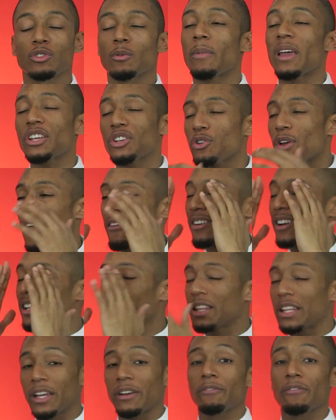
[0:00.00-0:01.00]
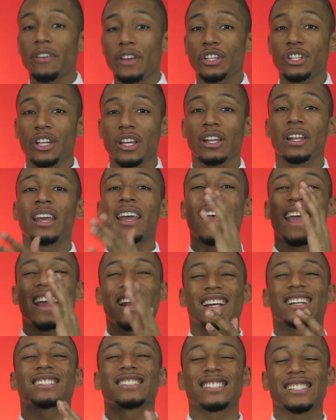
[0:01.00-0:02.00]
So make sure you have a clear vision
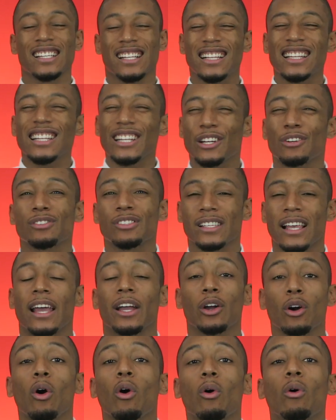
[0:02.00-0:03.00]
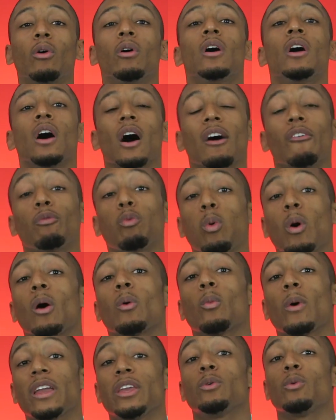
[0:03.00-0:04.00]
and a clear set goal of
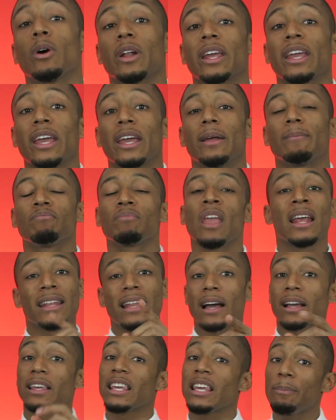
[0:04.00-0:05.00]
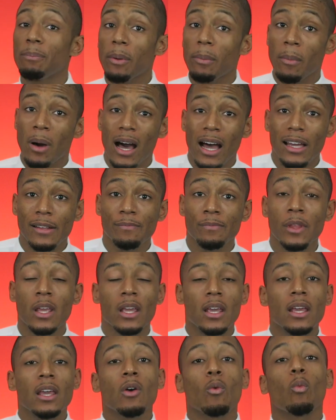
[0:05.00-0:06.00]
what weight you wanna hit. Now keep in mind,
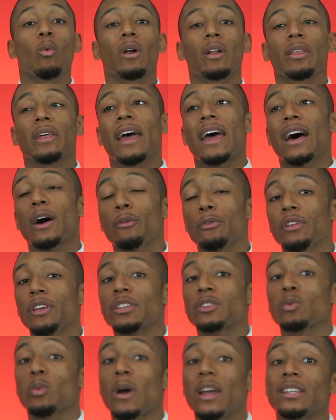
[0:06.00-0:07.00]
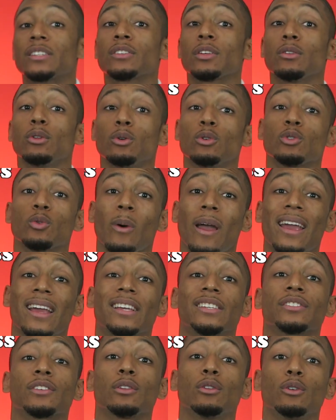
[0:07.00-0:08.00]
one of the healthiest ways to lose
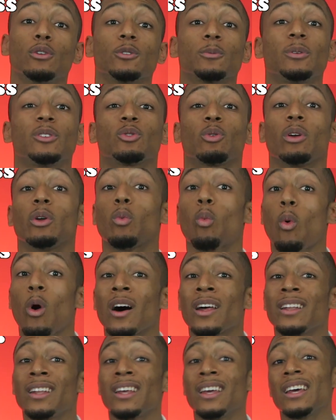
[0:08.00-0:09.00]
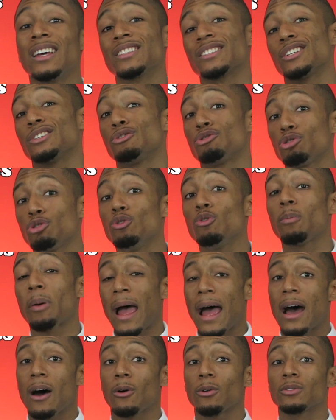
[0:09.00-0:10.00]
weight is to lose between one to two
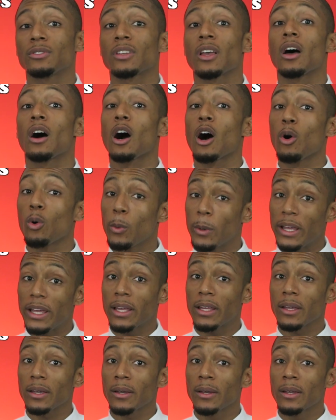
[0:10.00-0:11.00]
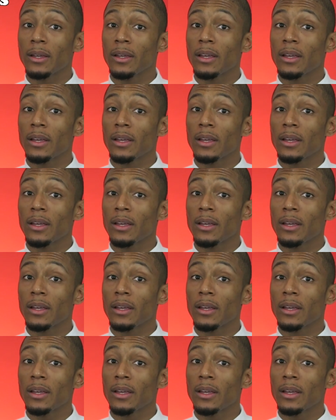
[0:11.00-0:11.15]
pounds a week.